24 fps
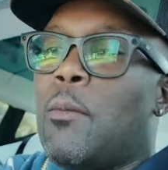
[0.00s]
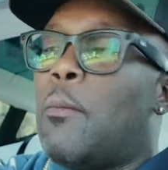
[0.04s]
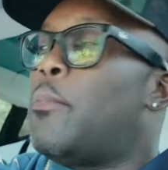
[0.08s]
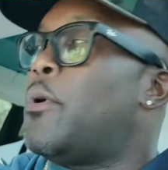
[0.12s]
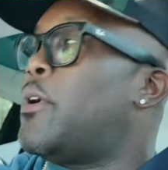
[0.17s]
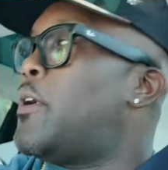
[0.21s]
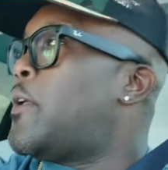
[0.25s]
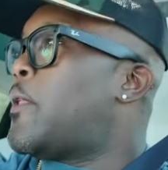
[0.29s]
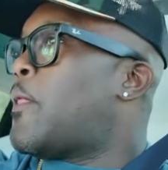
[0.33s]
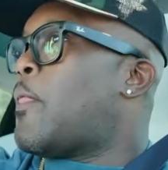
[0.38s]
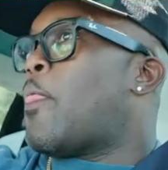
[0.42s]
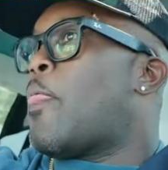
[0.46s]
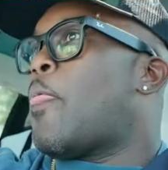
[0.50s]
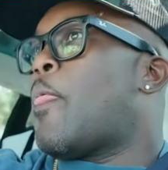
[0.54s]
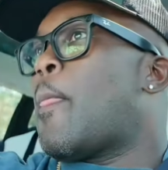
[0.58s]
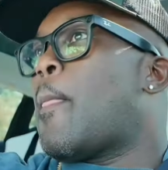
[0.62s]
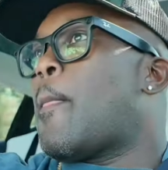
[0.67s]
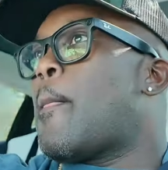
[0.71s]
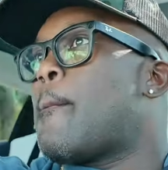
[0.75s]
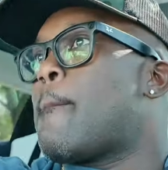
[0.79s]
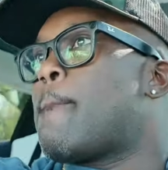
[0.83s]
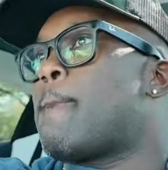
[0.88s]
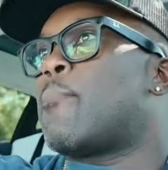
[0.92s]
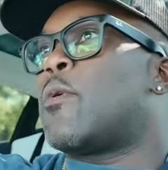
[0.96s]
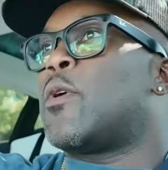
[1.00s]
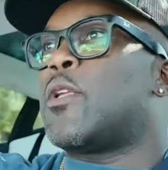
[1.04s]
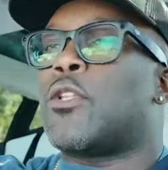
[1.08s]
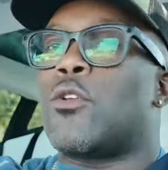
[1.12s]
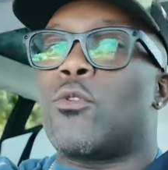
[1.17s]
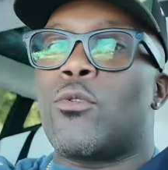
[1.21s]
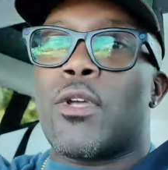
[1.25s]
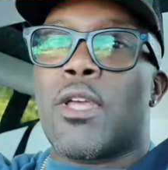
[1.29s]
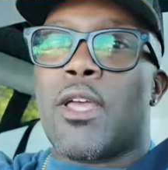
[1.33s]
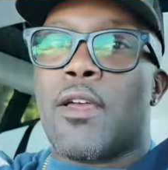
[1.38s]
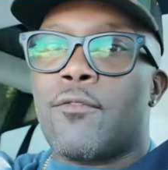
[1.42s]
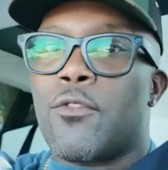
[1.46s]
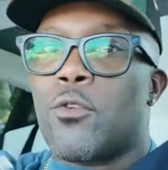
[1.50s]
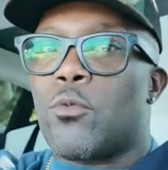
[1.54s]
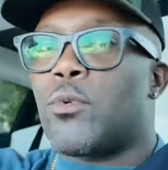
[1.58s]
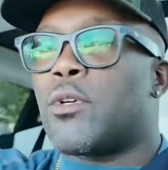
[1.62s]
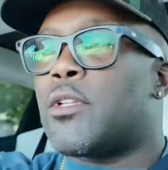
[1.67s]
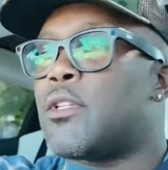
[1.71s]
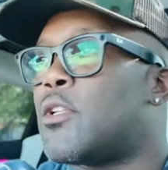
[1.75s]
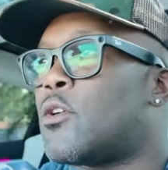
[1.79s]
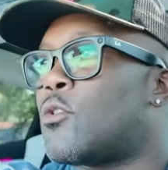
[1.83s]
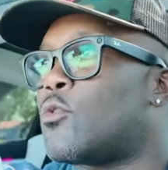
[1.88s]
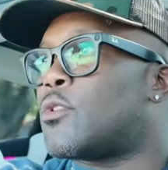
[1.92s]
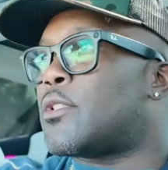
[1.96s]
But we do have the
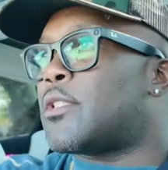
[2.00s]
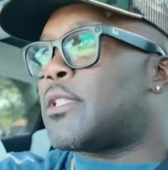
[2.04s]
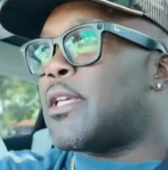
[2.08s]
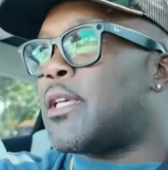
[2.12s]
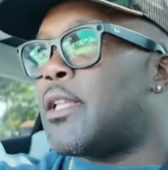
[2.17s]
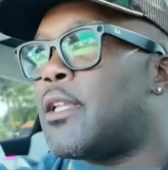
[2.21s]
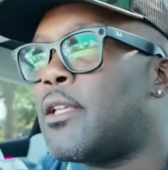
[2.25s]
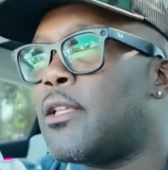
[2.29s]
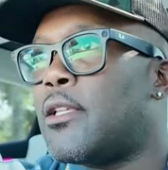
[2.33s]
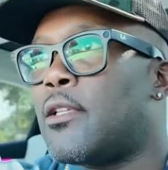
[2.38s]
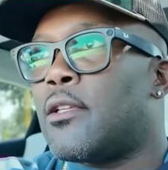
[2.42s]
windows tinted.